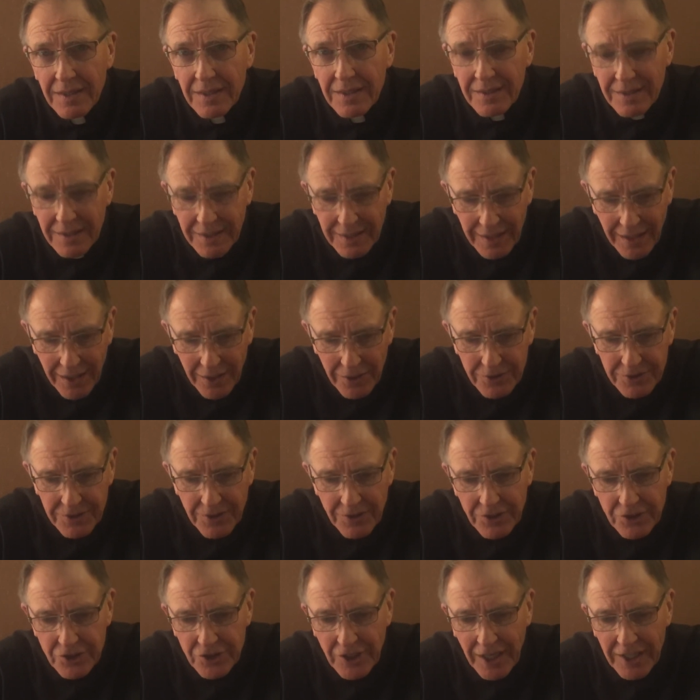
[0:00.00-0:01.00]
The colors of
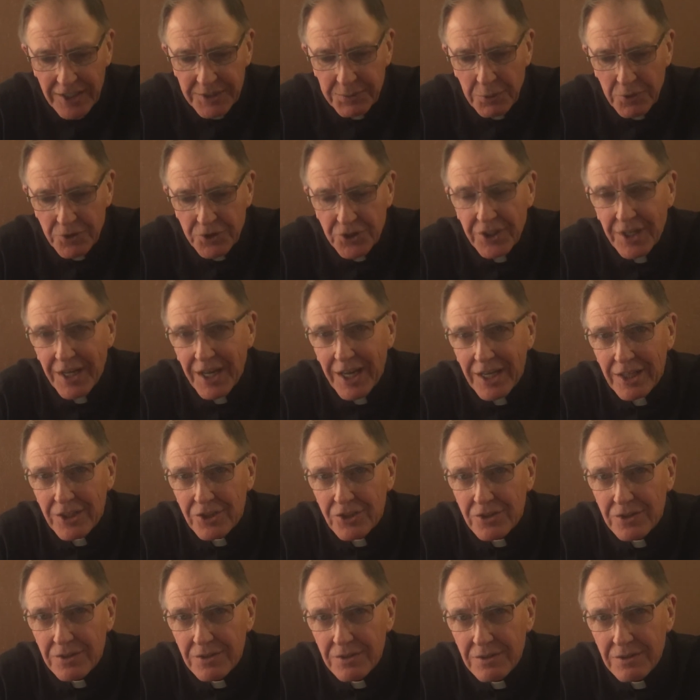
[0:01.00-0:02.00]
the chasuble
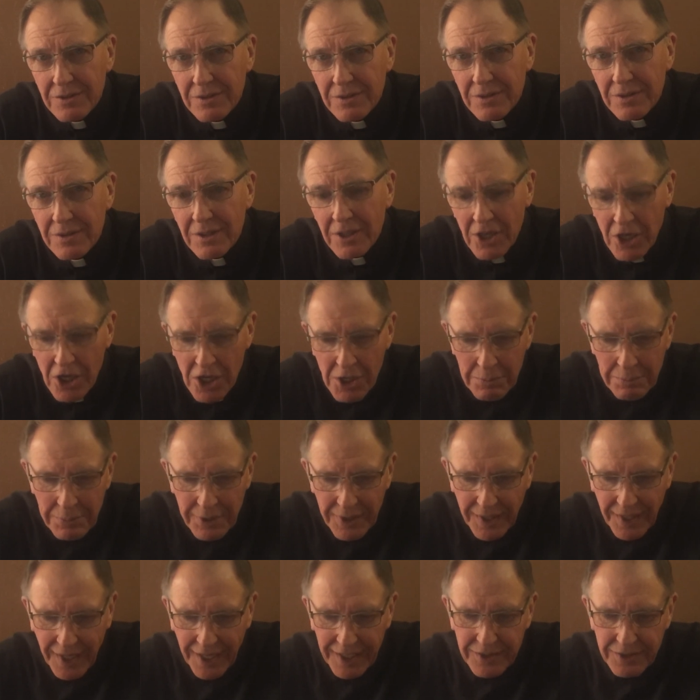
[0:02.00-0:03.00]
change,
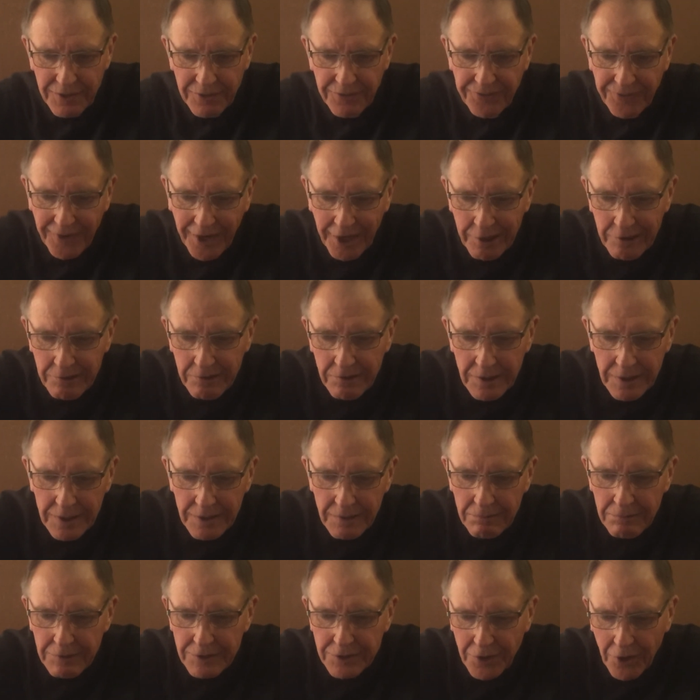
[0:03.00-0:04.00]
but like the
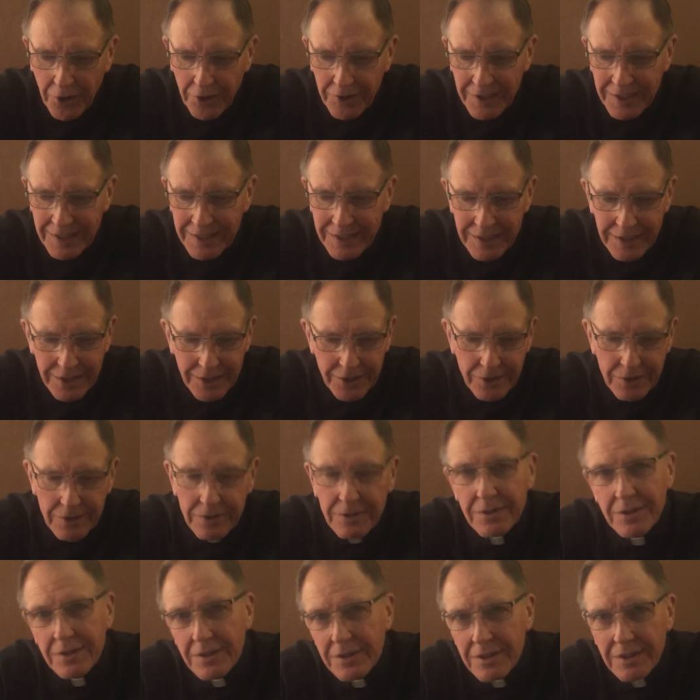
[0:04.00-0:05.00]
fire-retardant
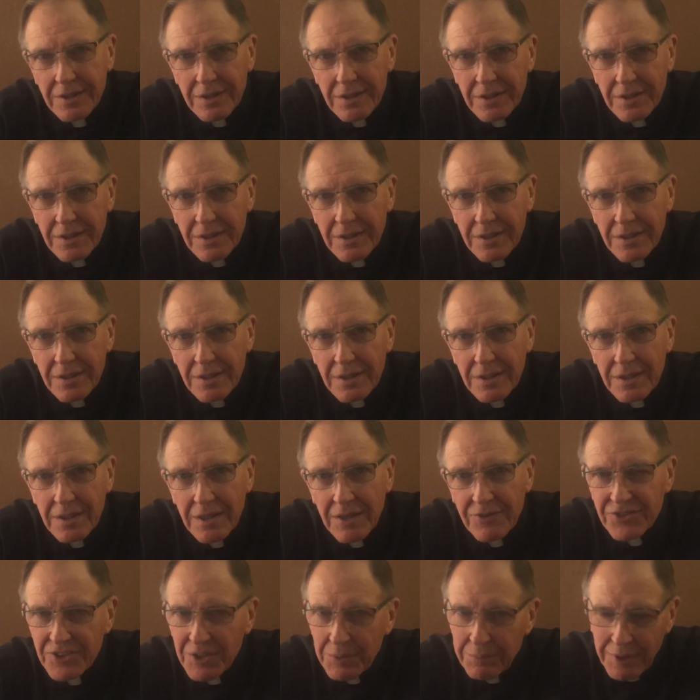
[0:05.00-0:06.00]
gear
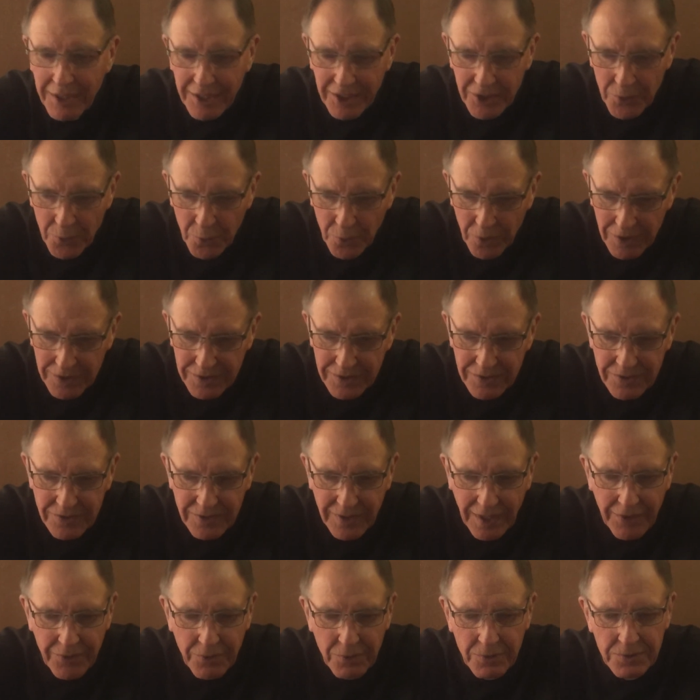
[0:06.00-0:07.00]
of somebody who works
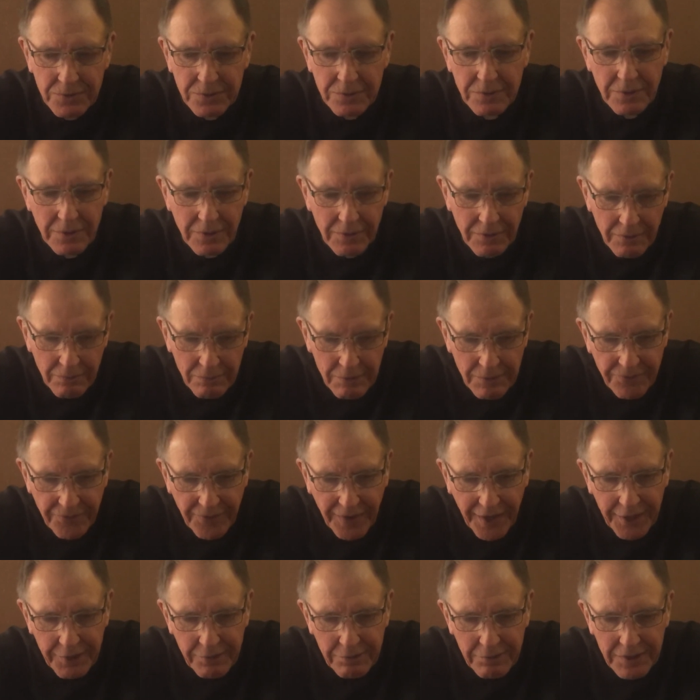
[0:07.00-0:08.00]
inside those
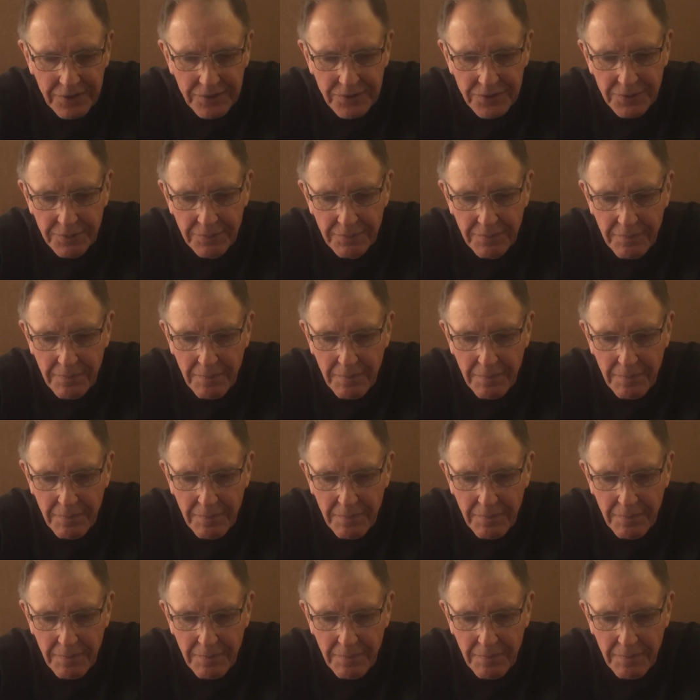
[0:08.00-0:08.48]
refineries,